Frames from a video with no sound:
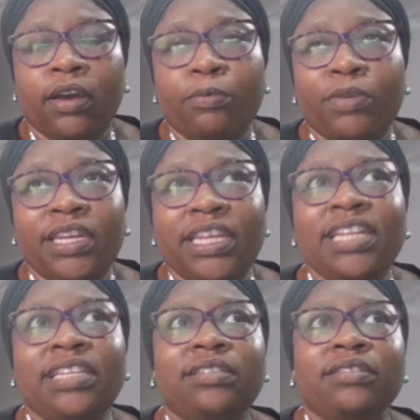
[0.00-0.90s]
we
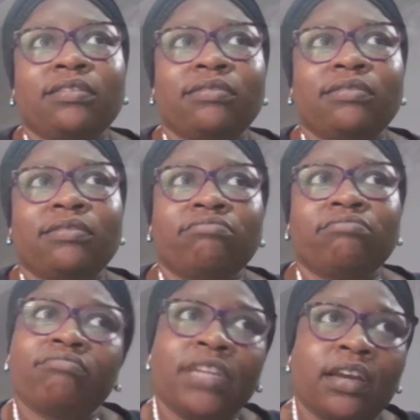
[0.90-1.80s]
need
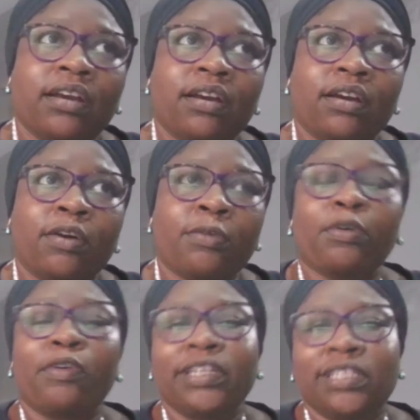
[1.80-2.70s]

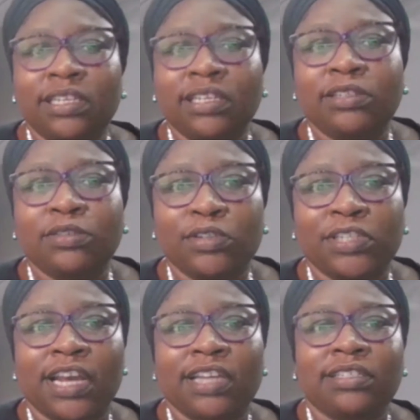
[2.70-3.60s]
authorities
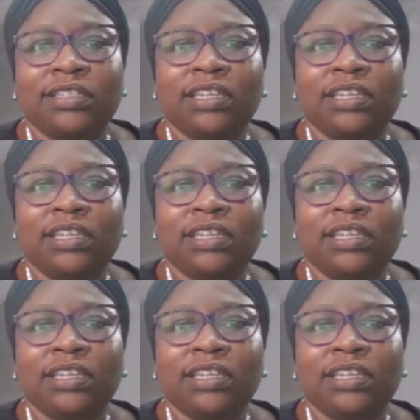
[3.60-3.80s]
such as